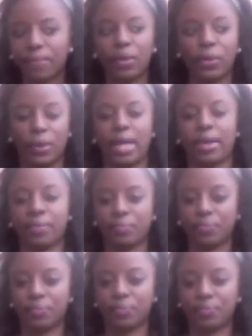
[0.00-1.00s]
okay,
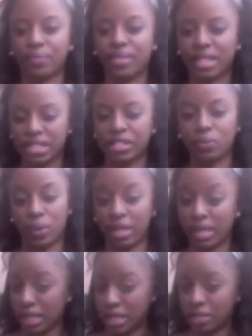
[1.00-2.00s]
this is what
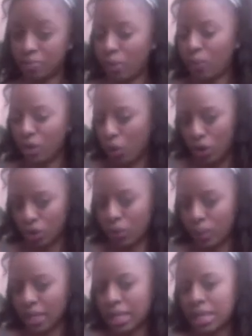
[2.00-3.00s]
it is. But we all know
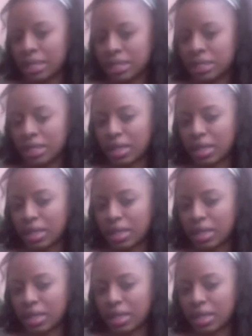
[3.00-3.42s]
what it is.